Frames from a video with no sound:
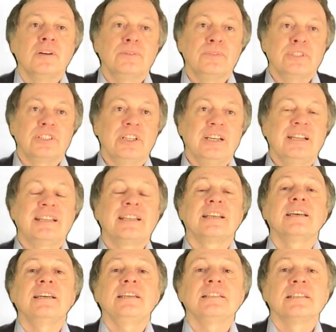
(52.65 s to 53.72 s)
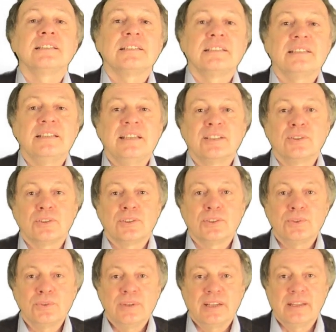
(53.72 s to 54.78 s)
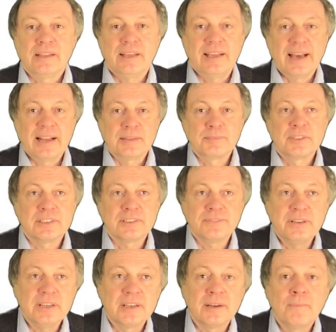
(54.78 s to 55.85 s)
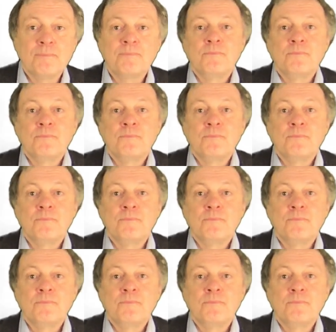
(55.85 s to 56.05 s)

which increases C O two in the atmosphere.